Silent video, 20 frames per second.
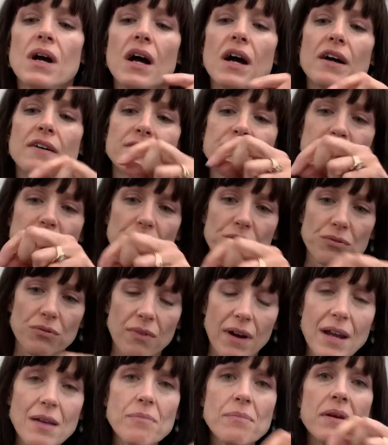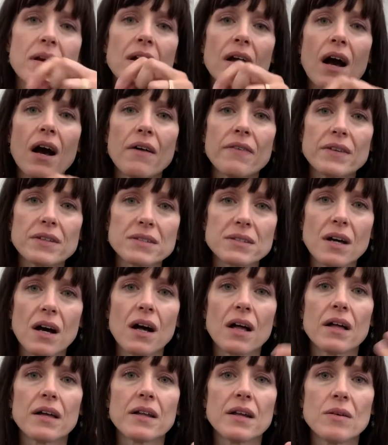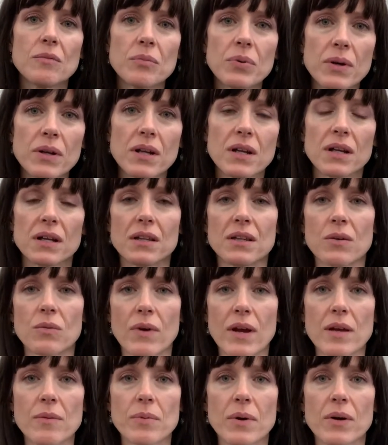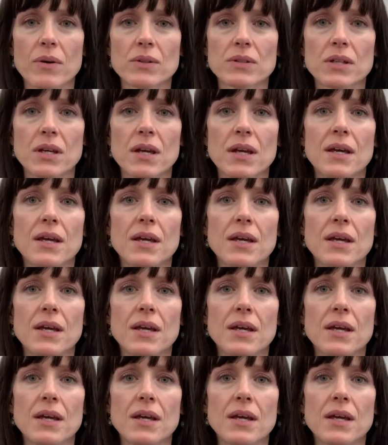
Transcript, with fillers: of scraping out the solid and putting it in the weigh boat.